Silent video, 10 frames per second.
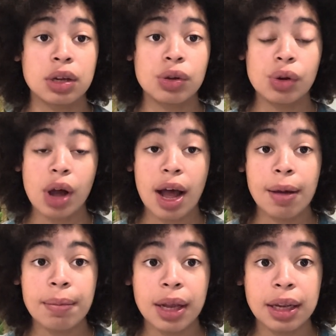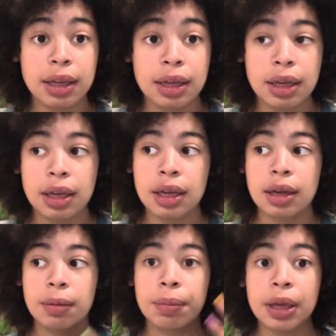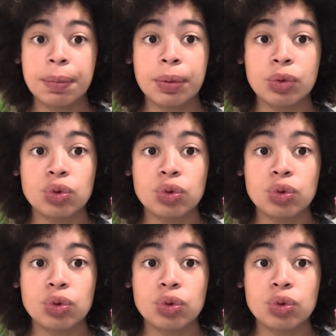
You know how many people